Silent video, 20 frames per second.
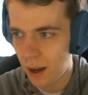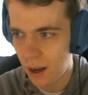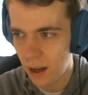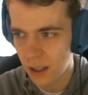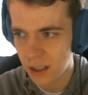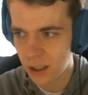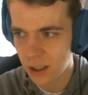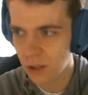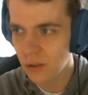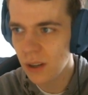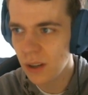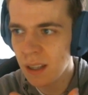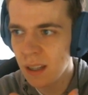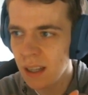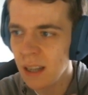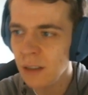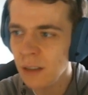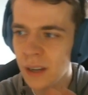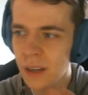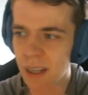So in
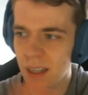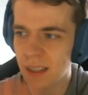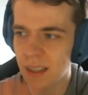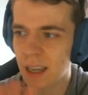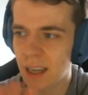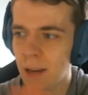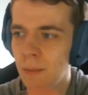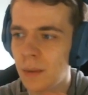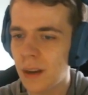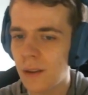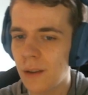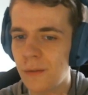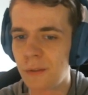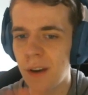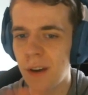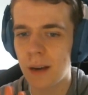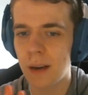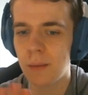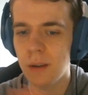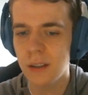that way it can be a
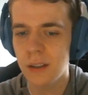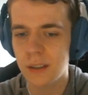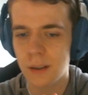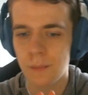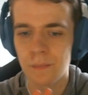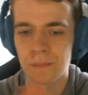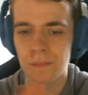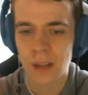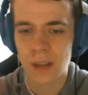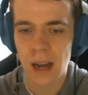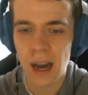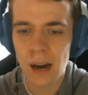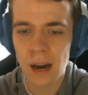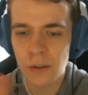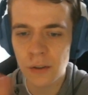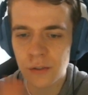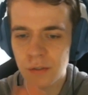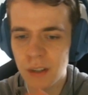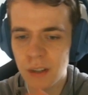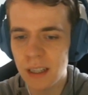thing. But I
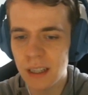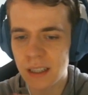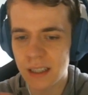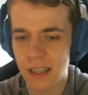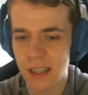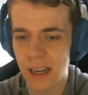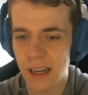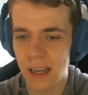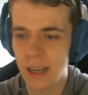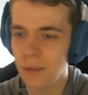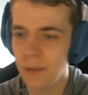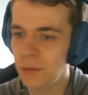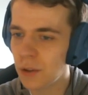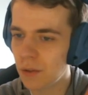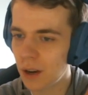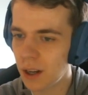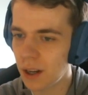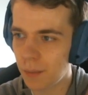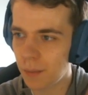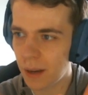would really say if you
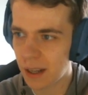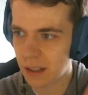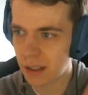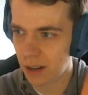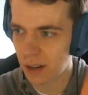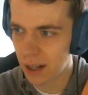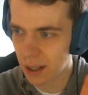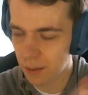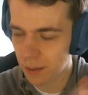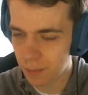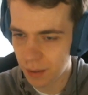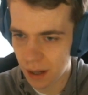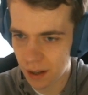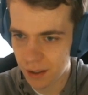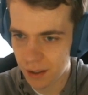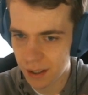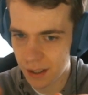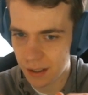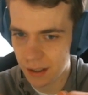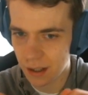want to make Dragon
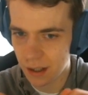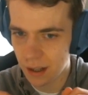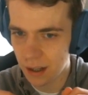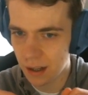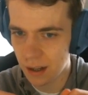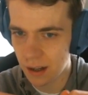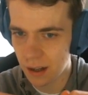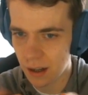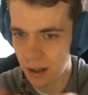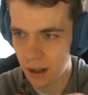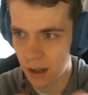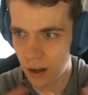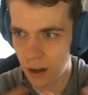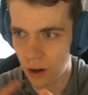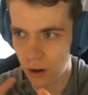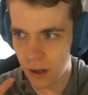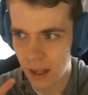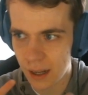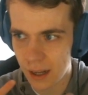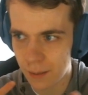Paladin
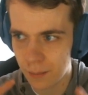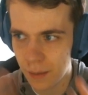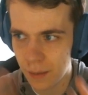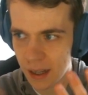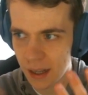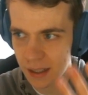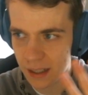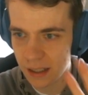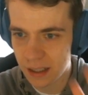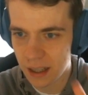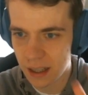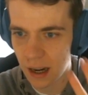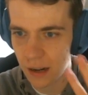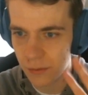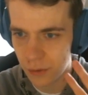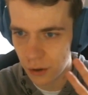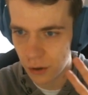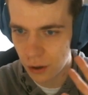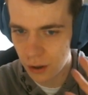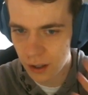or like make this card
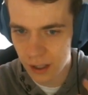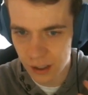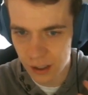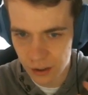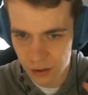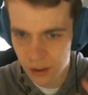work, you